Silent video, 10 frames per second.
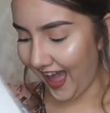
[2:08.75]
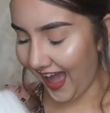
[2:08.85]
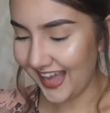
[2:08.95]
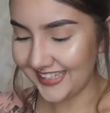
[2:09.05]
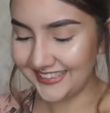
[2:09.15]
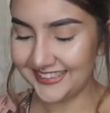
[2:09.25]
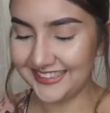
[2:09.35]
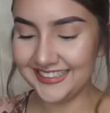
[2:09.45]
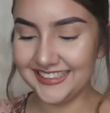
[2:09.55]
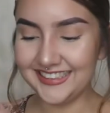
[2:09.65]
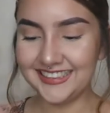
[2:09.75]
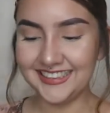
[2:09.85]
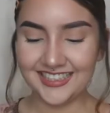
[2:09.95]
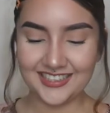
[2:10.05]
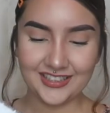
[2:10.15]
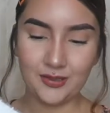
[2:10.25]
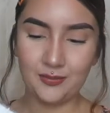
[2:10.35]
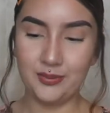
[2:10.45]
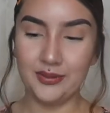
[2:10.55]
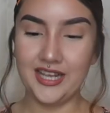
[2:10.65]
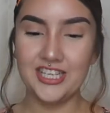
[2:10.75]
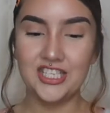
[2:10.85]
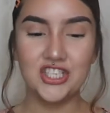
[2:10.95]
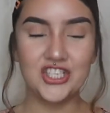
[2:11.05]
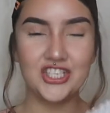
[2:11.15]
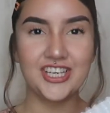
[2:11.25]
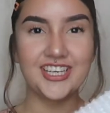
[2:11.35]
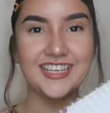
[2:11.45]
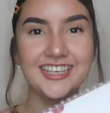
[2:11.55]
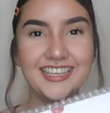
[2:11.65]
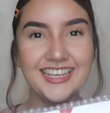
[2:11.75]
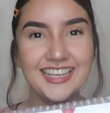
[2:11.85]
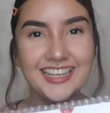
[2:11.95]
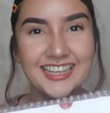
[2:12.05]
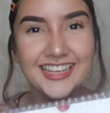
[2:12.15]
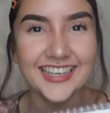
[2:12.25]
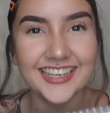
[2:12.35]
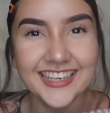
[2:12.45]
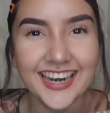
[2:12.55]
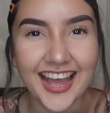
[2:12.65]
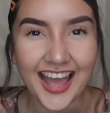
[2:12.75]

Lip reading: I see the blood sugar in here.